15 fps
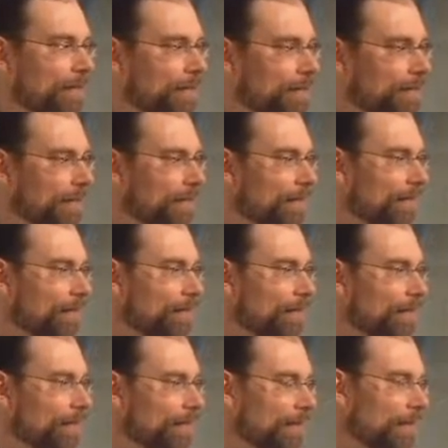
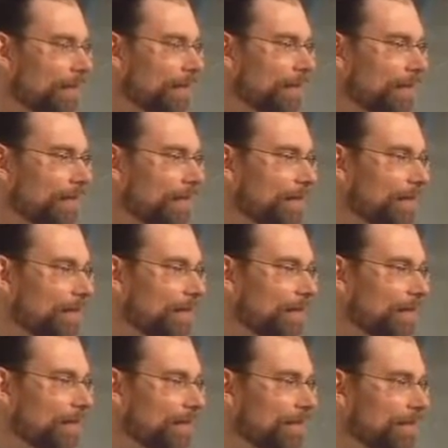
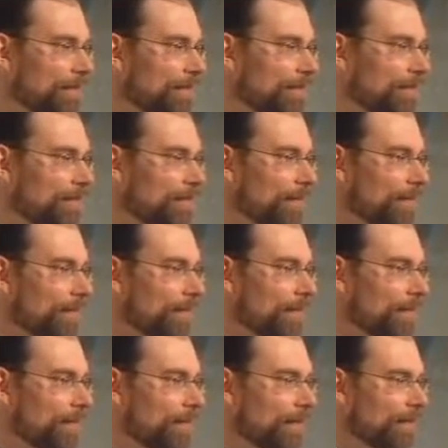
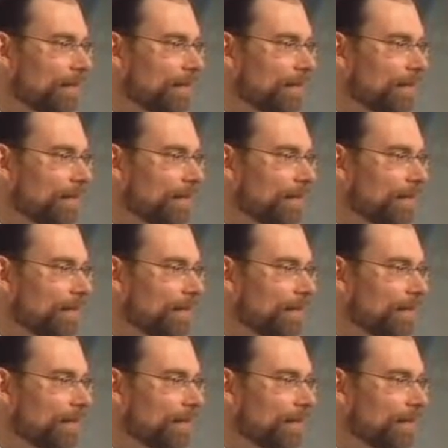Nobody speaks.